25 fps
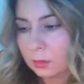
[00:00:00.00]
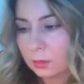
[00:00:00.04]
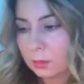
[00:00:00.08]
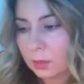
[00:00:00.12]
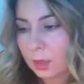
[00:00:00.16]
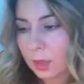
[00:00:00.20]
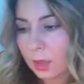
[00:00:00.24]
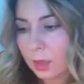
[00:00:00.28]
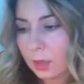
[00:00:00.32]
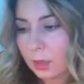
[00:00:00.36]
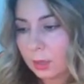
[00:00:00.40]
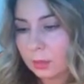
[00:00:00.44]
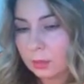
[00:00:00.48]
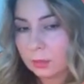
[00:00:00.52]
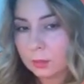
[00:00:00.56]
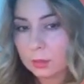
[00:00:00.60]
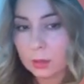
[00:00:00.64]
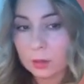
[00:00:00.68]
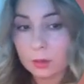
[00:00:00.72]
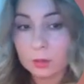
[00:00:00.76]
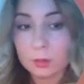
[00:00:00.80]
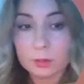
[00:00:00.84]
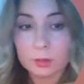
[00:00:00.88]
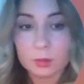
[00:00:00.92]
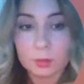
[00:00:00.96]
Then
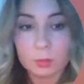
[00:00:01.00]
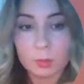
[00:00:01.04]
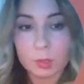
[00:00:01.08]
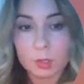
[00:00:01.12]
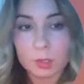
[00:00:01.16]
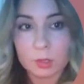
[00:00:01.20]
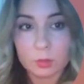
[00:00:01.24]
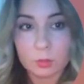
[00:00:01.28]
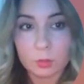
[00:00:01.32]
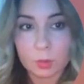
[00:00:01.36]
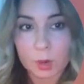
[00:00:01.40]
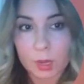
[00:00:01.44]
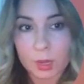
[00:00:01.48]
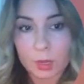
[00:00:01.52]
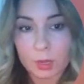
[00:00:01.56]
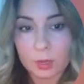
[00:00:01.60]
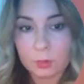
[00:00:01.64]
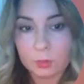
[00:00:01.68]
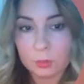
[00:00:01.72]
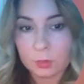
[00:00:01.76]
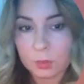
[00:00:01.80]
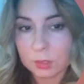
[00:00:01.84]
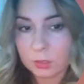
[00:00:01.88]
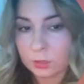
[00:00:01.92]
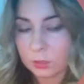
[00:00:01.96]
there's the middle way,
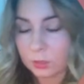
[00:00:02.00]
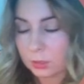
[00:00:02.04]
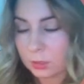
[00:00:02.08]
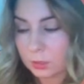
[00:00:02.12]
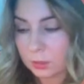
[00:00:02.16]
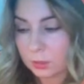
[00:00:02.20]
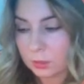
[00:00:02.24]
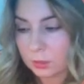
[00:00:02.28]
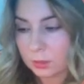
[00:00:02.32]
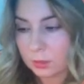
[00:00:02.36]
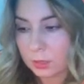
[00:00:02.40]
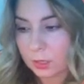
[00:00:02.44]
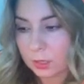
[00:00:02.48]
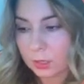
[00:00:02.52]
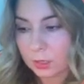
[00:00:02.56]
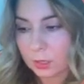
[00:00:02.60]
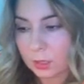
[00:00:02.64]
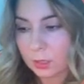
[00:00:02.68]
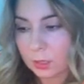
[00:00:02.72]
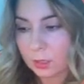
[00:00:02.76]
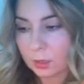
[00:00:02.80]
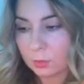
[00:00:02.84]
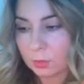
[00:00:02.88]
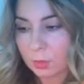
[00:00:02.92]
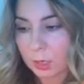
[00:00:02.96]
which is
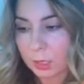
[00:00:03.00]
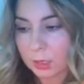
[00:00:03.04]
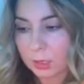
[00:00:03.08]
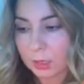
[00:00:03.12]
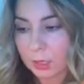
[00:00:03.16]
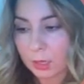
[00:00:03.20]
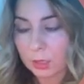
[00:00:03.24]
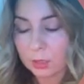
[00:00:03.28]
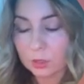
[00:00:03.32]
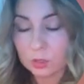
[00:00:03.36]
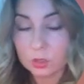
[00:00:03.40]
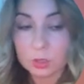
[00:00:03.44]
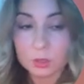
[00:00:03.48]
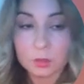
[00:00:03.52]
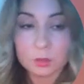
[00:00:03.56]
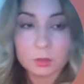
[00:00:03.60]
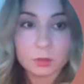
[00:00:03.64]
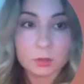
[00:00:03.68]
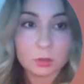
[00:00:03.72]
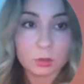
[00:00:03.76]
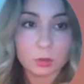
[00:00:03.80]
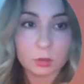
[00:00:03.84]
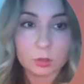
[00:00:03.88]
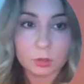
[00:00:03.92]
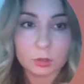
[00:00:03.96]
taking
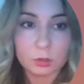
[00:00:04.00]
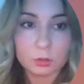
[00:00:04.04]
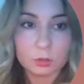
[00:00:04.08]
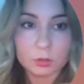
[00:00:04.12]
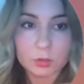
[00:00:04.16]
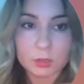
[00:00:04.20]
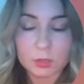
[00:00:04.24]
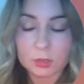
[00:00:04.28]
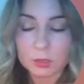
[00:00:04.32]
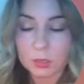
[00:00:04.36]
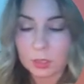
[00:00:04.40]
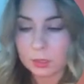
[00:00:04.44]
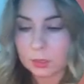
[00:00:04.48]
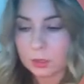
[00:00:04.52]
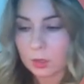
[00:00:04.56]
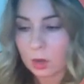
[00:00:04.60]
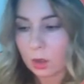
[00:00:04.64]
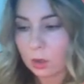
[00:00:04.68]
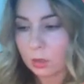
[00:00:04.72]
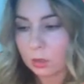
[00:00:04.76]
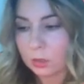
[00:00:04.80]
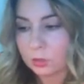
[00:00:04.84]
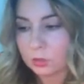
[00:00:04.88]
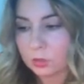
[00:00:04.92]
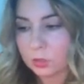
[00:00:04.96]
medications or using
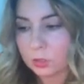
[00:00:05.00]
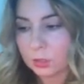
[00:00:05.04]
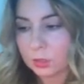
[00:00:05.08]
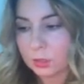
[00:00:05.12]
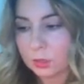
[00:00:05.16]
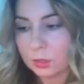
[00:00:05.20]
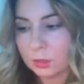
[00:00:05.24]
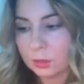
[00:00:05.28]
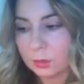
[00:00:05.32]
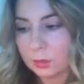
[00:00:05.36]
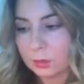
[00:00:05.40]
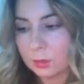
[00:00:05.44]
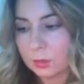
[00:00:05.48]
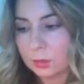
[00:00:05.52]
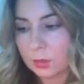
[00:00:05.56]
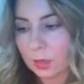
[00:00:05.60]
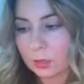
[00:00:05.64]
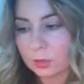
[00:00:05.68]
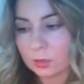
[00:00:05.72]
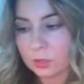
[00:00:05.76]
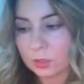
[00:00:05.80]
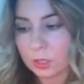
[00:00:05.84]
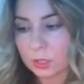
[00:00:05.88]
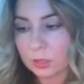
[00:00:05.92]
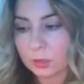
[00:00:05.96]
technologies
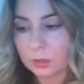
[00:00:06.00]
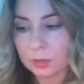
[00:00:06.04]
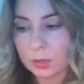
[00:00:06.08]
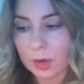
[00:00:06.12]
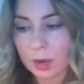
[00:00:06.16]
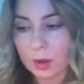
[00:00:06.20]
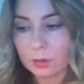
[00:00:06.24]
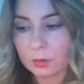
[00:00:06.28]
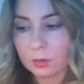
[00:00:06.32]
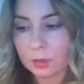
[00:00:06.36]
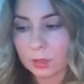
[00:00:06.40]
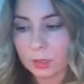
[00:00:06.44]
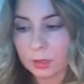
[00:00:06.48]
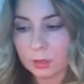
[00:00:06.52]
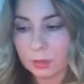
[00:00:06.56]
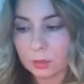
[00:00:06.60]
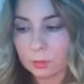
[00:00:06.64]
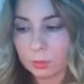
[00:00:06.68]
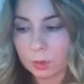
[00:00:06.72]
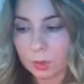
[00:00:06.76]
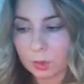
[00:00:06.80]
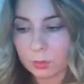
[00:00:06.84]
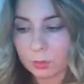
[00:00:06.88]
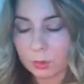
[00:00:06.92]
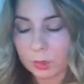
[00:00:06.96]
that shut down
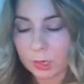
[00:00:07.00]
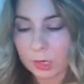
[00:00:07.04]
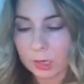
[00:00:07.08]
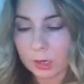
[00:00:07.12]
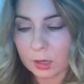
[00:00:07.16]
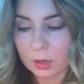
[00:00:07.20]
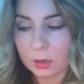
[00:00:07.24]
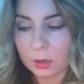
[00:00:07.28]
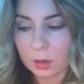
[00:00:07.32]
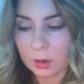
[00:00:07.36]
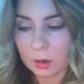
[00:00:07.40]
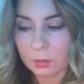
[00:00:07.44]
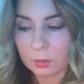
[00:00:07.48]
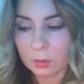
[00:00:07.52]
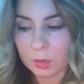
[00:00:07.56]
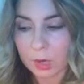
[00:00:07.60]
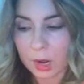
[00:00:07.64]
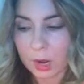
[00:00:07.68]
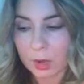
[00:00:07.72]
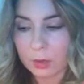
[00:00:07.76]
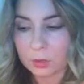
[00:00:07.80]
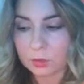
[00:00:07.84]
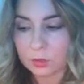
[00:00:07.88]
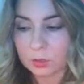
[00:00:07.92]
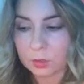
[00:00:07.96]
inappropriate alarm
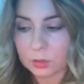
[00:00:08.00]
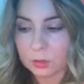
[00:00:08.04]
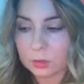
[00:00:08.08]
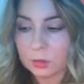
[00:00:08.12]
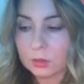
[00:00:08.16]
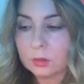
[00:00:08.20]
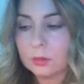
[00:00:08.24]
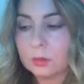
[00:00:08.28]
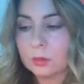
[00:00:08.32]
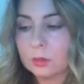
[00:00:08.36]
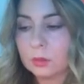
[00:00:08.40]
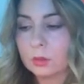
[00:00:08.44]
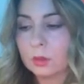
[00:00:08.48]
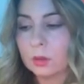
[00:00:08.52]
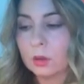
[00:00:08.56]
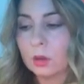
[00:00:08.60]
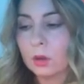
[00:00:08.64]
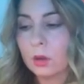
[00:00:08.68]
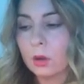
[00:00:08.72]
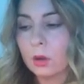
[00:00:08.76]
reactions